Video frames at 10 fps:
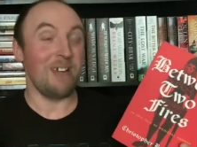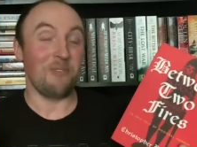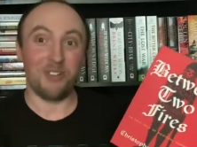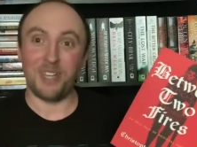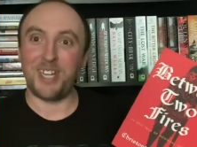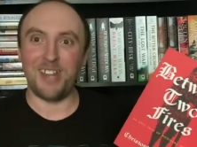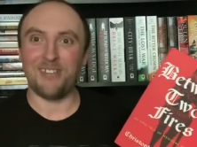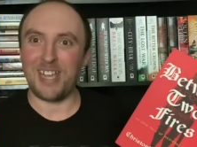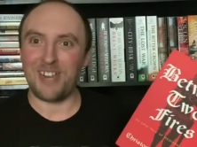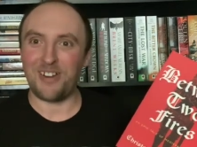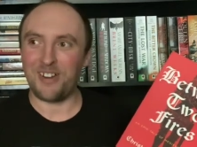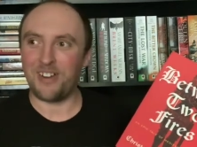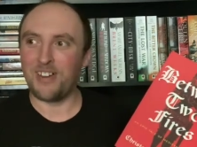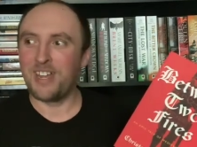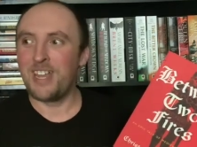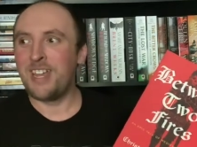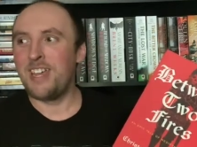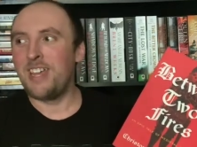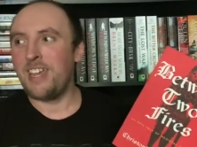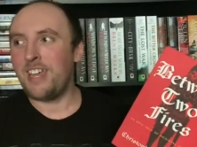I really didn't like her.
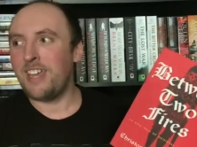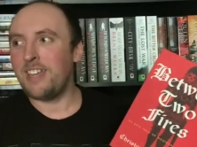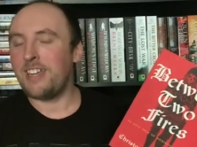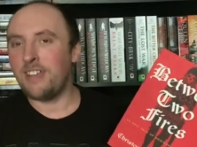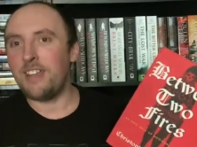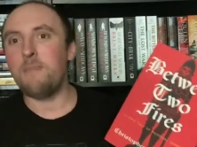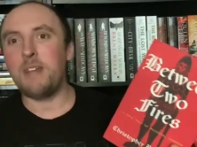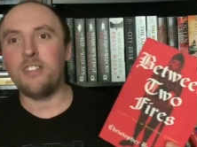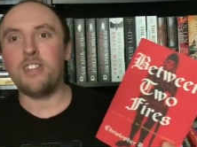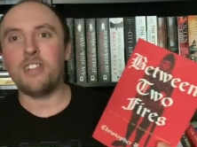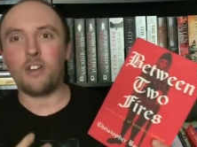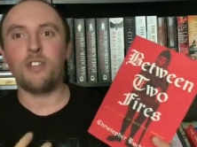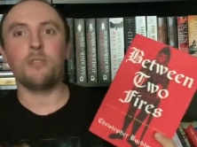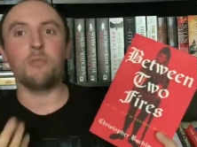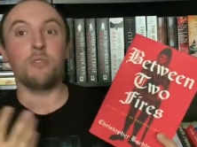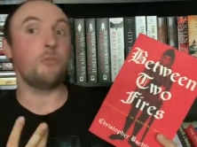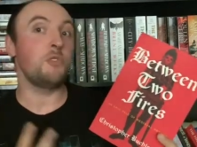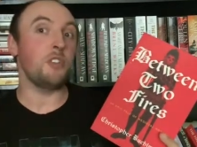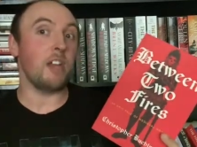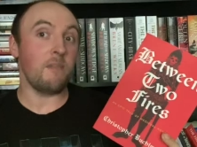And uh, admittedly, there are some cool
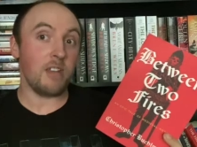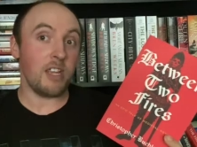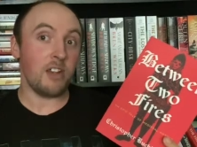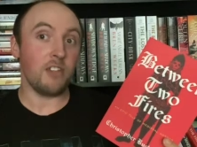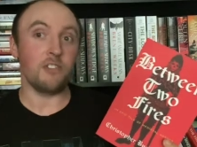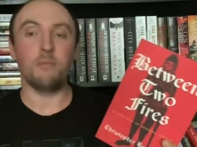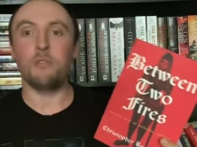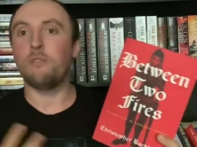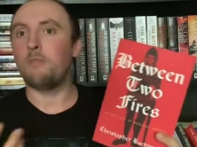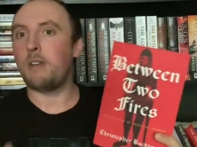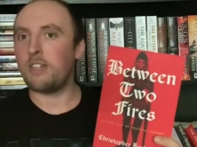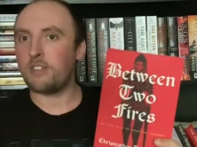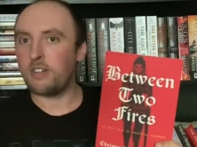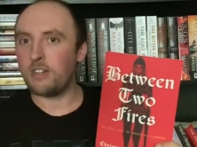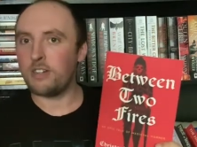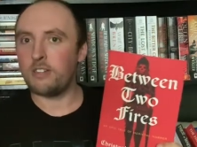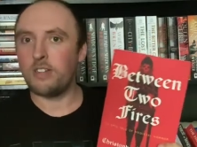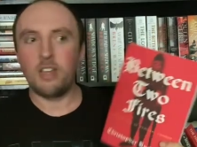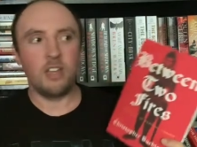stuff in here. There's some cool monsters.